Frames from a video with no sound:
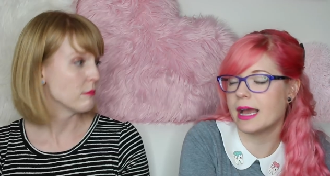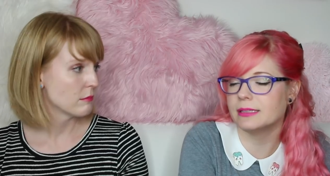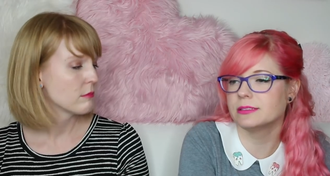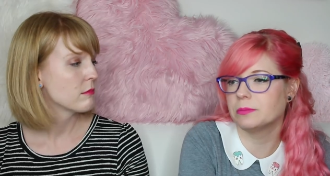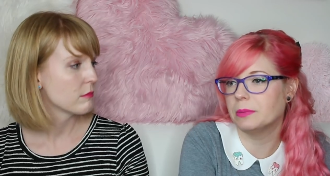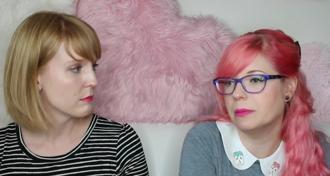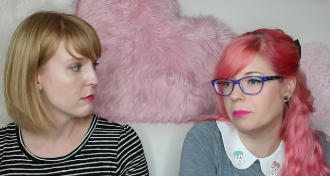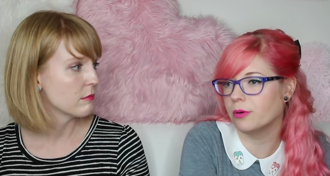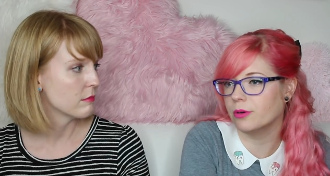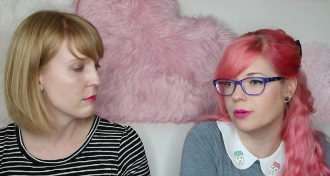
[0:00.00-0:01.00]
Speaker 1: ask
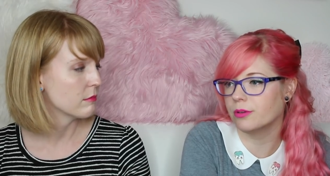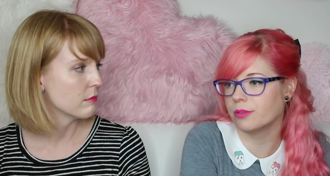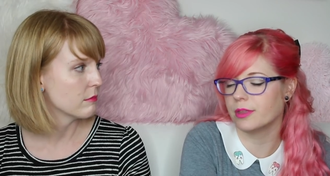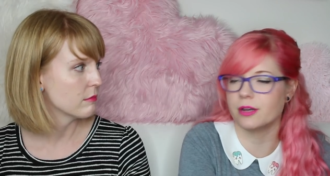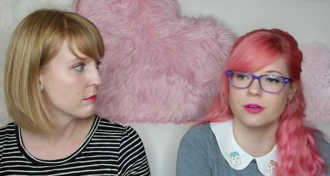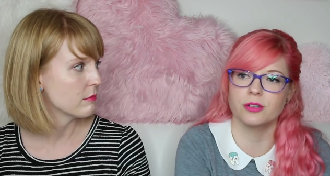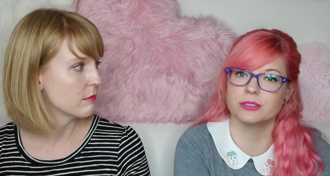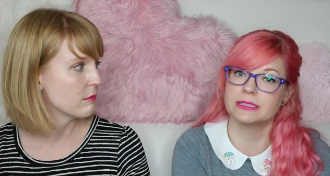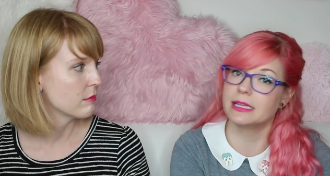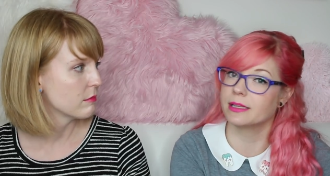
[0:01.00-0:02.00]
people that are
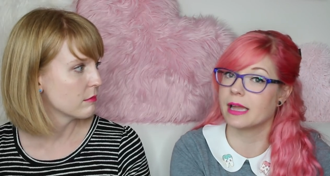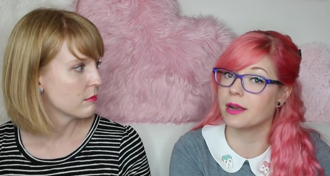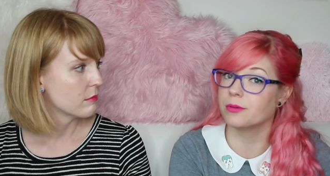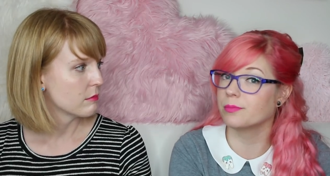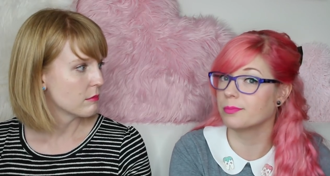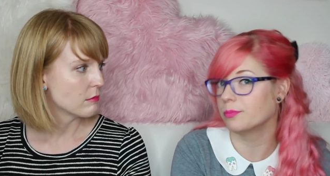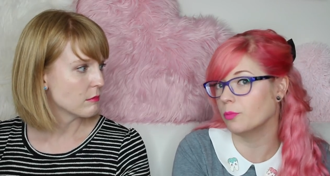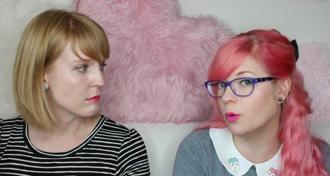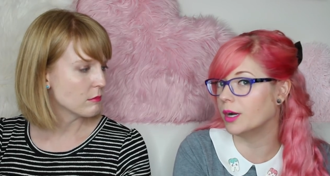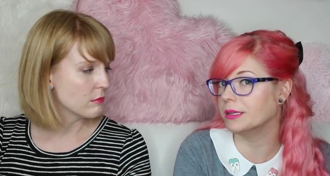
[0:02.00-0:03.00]
selling at them,
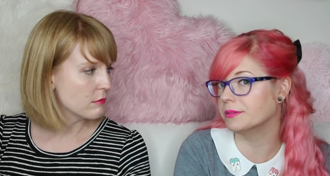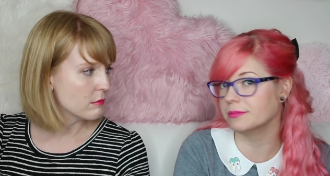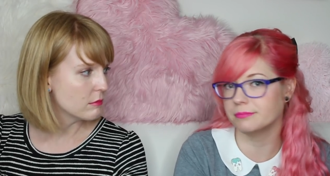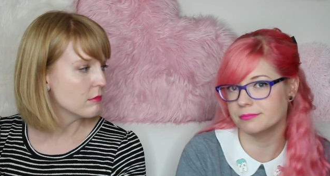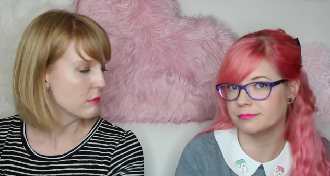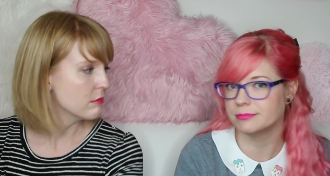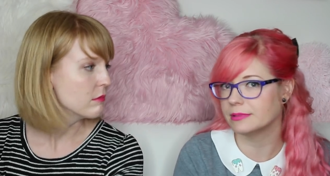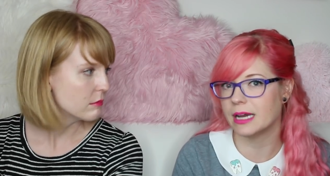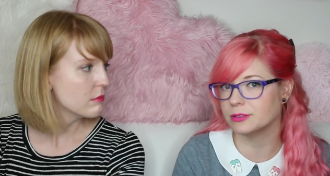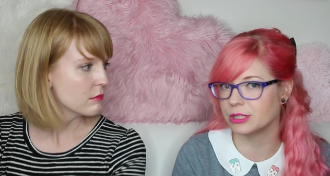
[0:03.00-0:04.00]
one,
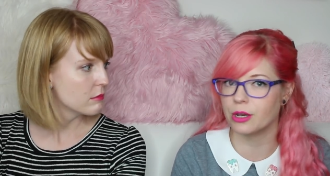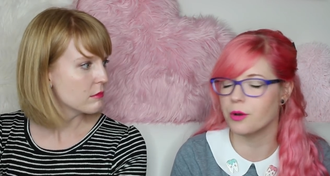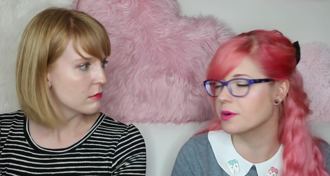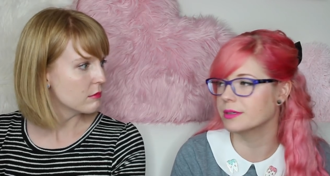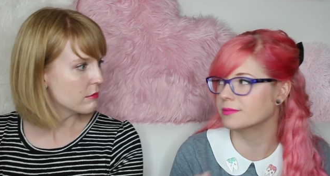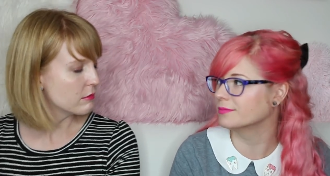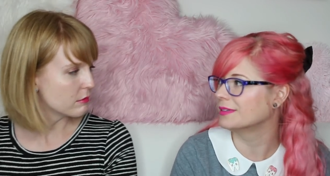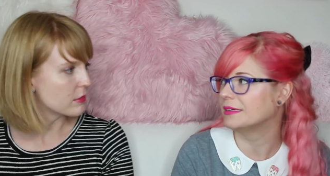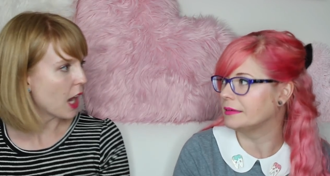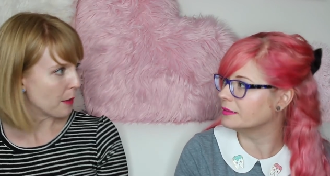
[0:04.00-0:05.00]
how's it going?
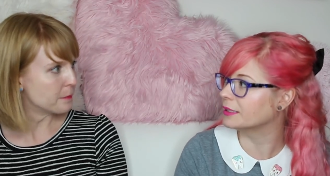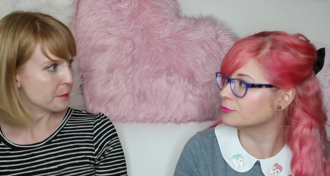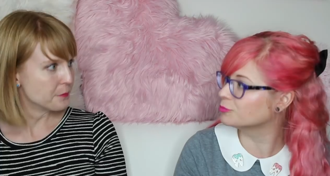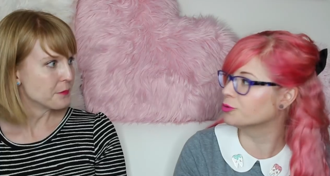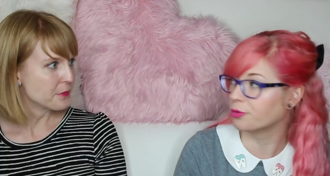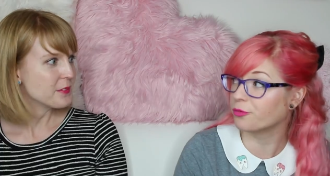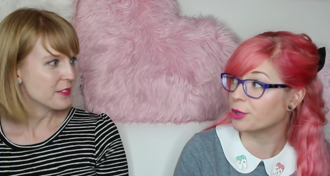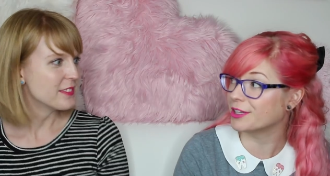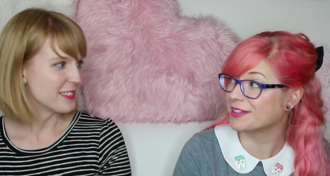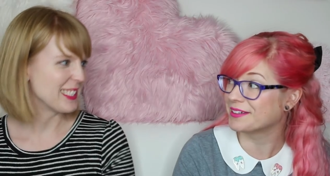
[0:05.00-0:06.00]
Yeah. Like,
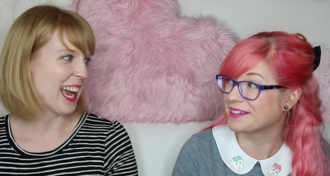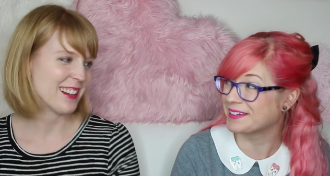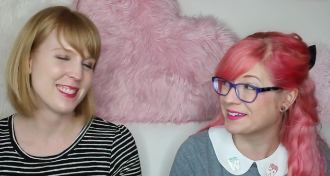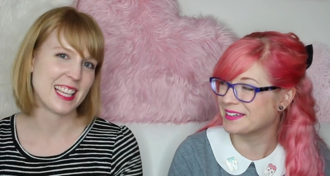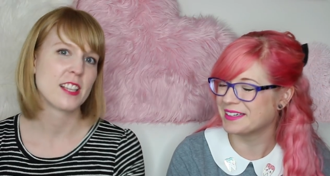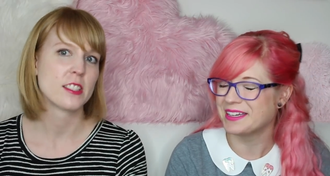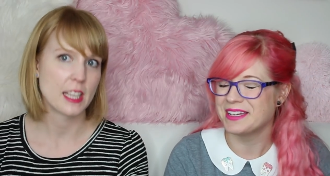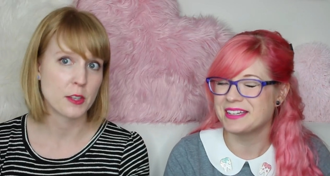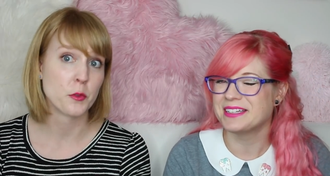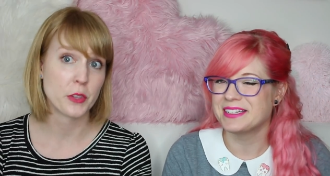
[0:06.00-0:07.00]
truthfully. Yeah.
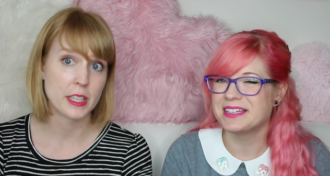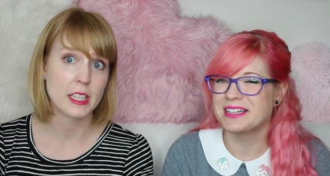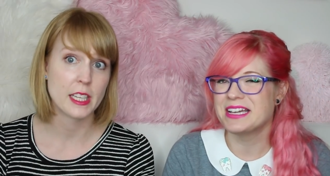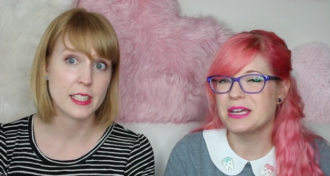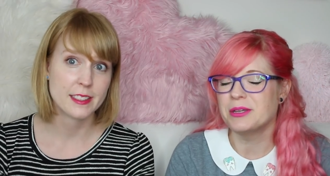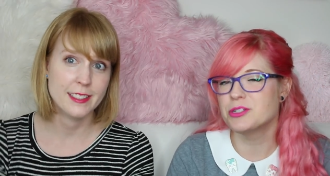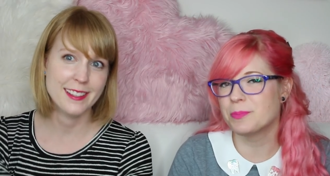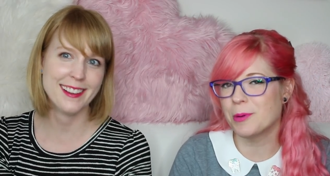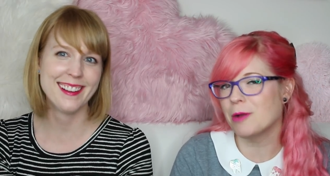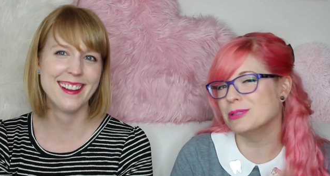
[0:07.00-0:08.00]
Like really. You
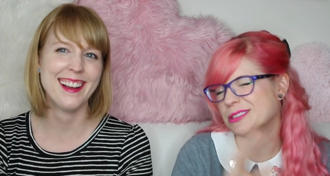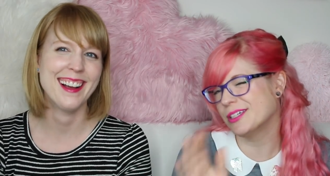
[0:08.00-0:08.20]
probably